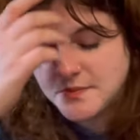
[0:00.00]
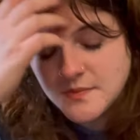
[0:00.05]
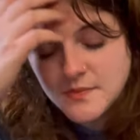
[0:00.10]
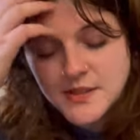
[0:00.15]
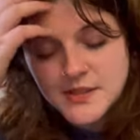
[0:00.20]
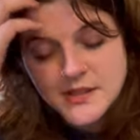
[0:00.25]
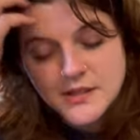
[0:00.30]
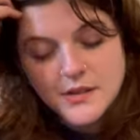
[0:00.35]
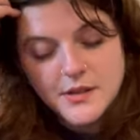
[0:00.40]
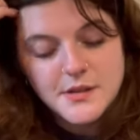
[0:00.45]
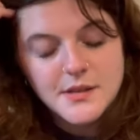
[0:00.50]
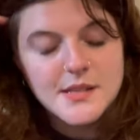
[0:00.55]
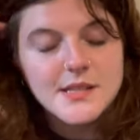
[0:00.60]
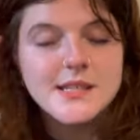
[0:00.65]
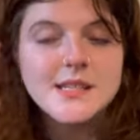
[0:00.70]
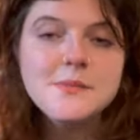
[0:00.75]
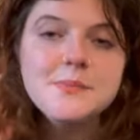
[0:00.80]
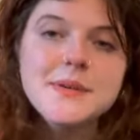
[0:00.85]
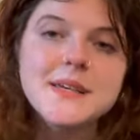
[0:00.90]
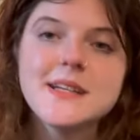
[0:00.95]
So the
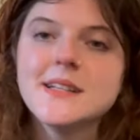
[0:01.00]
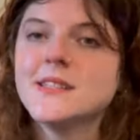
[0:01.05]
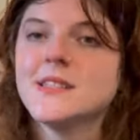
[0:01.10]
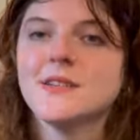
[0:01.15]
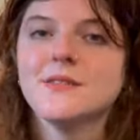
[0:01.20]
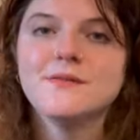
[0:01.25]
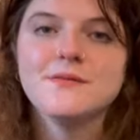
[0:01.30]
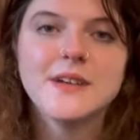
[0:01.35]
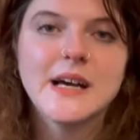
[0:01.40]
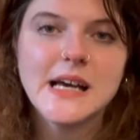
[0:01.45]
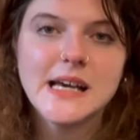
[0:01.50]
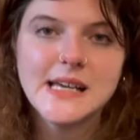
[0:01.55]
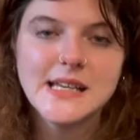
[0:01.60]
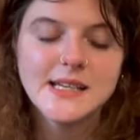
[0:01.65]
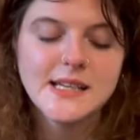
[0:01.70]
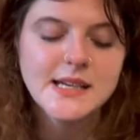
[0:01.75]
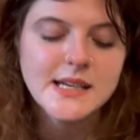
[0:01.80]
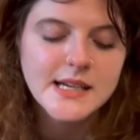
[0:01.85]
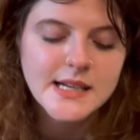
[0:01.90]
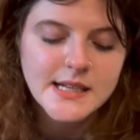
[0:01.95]
DPNs are
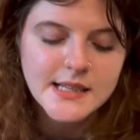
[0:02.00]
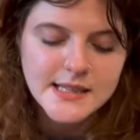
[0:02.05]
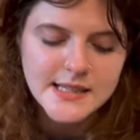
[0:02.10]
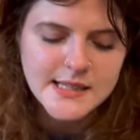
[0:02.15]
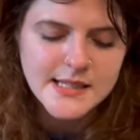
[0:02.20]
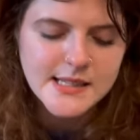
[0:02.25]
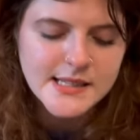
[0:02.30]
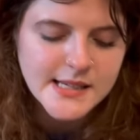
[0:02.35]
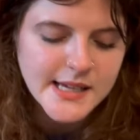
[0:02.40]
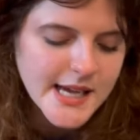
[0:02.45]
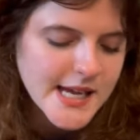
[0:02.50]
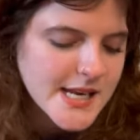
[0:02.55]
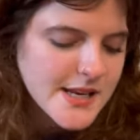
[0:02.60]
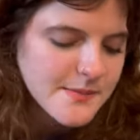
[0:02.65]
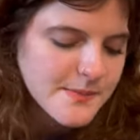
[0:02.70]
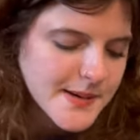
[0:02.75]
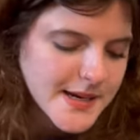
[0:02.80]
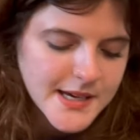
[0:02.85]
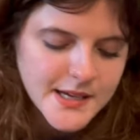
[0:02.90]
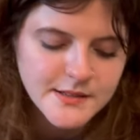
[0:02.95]
fine. This is kind
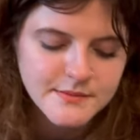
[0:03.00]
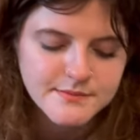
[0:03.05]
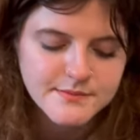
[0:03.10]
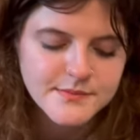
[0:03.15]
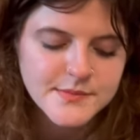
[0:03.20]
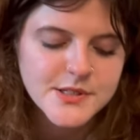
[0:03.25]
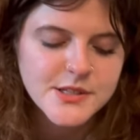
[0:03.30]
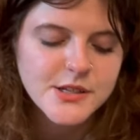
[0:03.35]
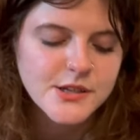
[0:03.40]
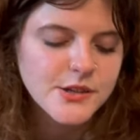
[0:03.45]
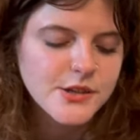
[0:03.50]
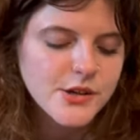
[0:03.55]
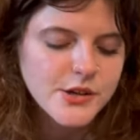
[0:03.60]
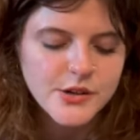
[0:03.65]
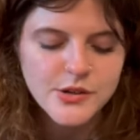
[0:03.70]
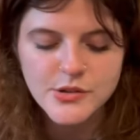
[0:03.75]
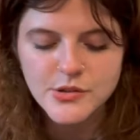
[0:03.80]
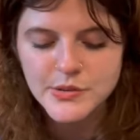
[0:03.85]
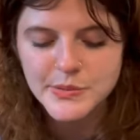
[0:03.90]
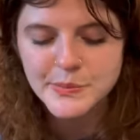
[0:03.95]
of my
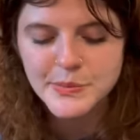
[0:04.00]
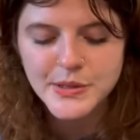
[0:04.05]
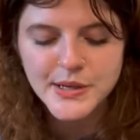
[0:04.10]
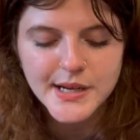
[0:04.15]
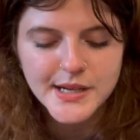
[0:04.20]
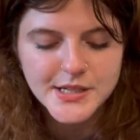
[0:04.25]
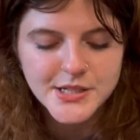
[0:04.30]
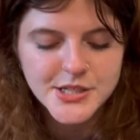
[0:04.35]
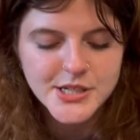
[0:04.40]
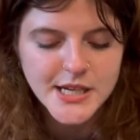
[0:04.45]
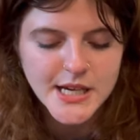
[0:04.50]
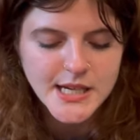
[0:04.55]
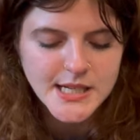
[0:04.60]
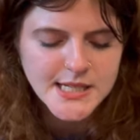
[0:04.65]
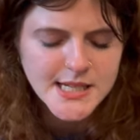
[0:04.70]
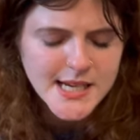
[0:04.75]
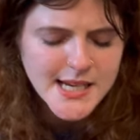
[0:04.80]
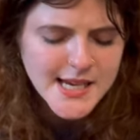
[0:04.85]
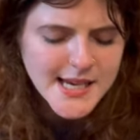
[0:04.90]
to-go project.